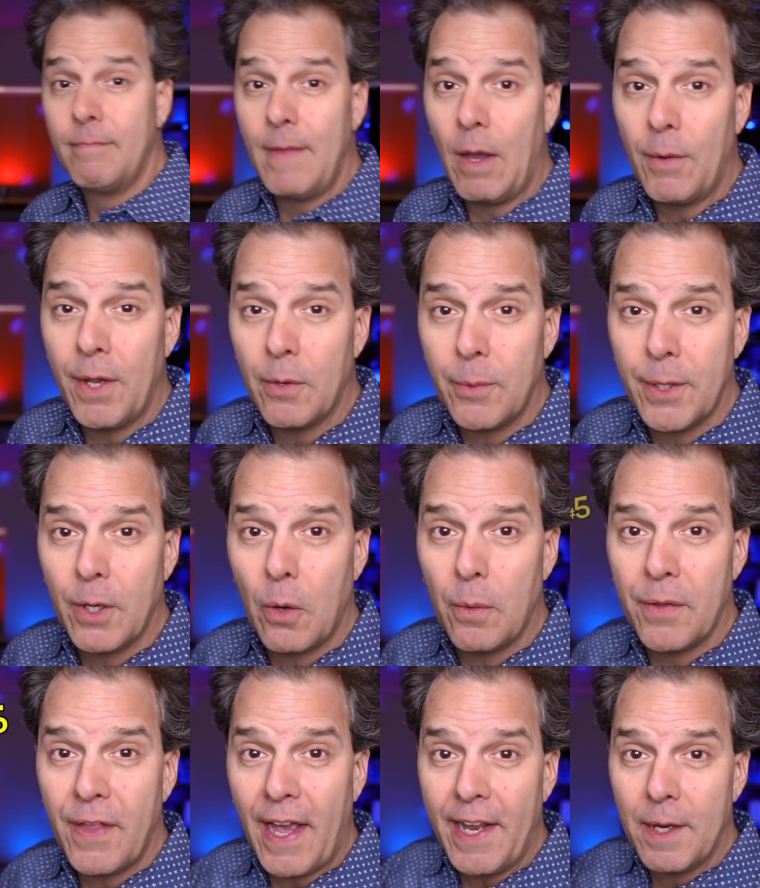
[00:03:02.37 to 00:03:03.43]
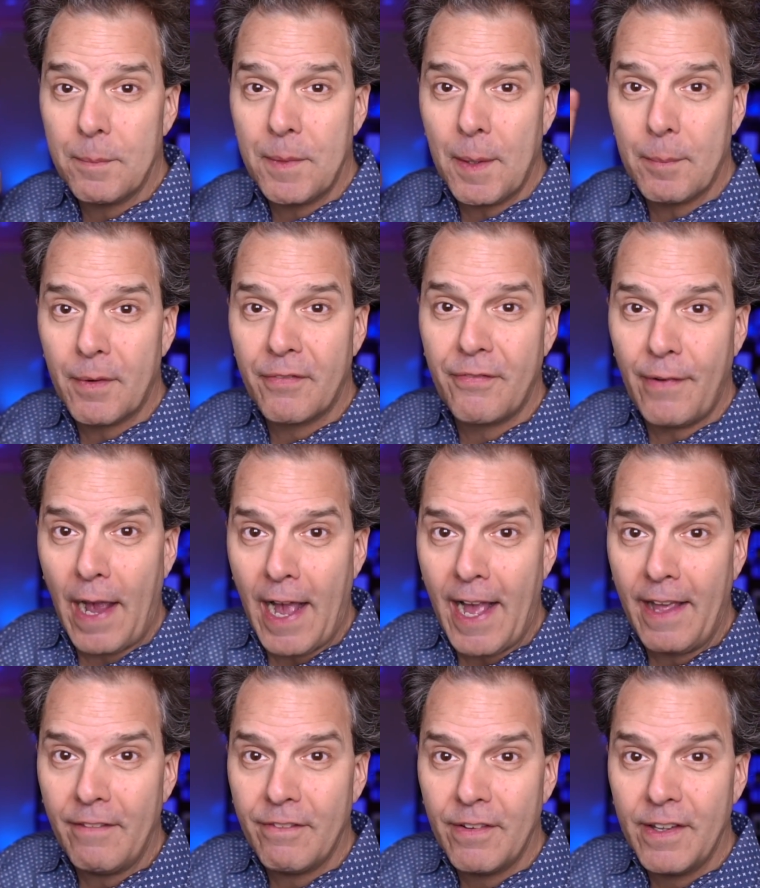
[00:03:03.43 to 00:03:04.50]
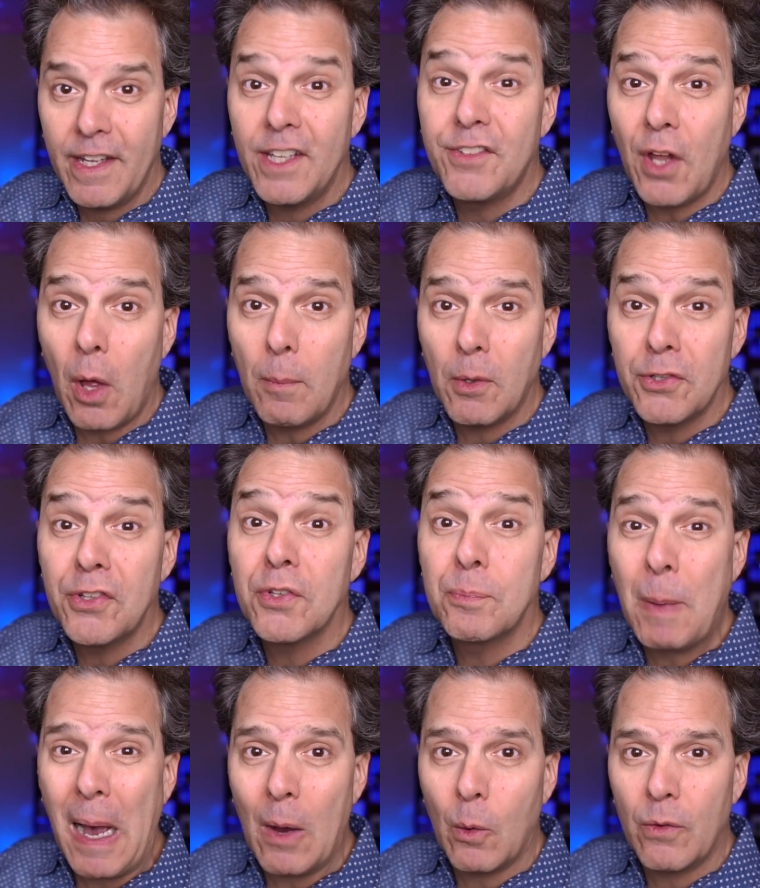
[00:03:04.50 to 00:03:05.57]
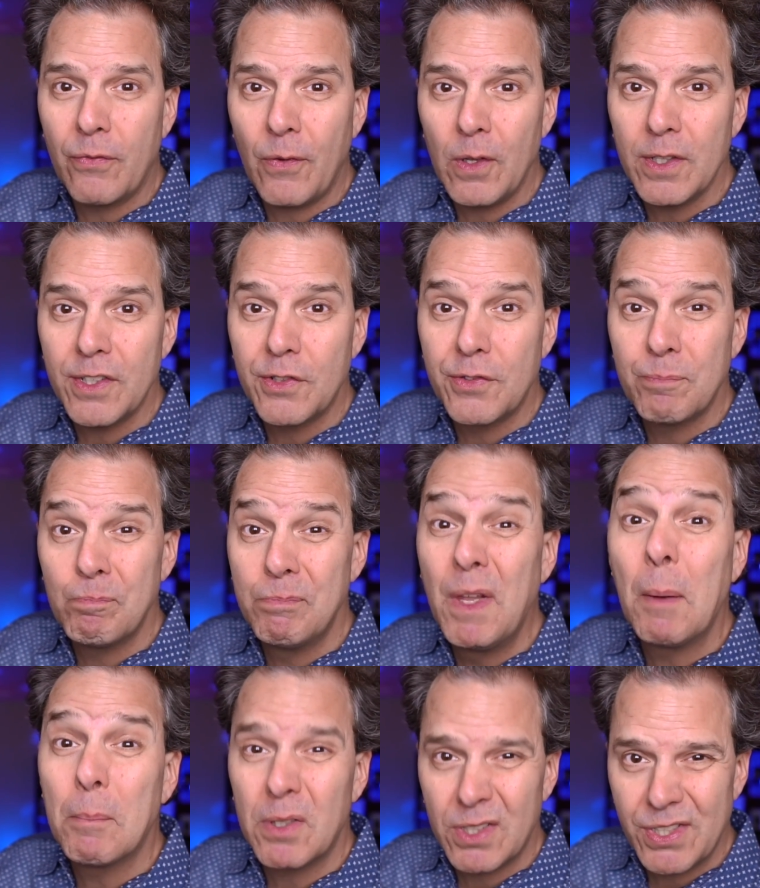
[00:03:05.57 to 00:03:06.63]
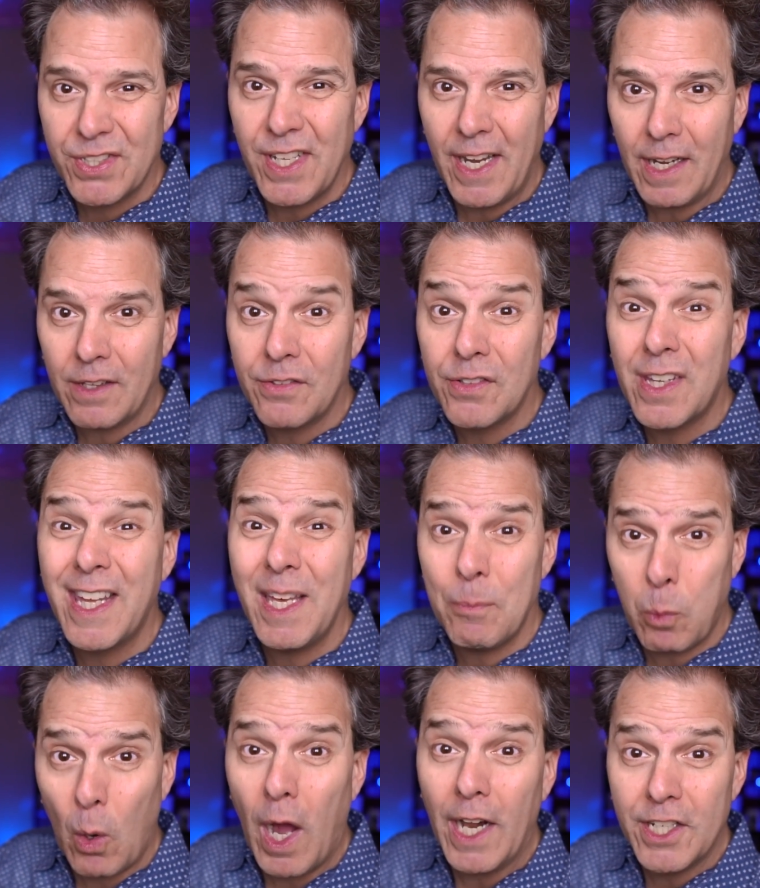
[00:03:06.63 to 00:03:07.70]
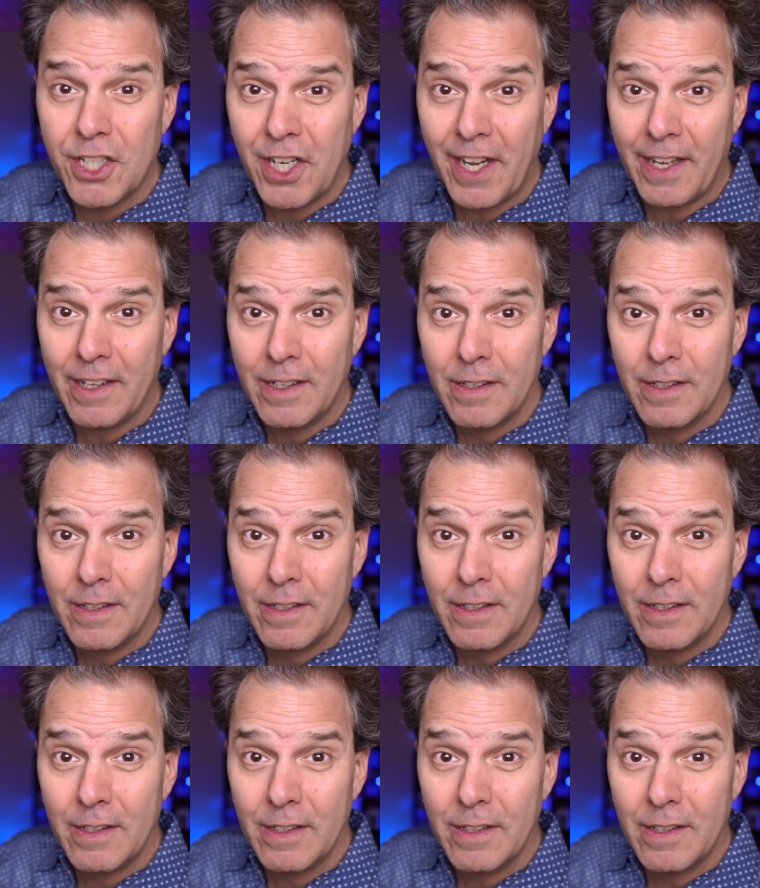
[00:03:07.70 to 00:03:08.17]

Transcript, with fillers: Now here we go with item number five. It's almost as powerful as number six. Keep watching.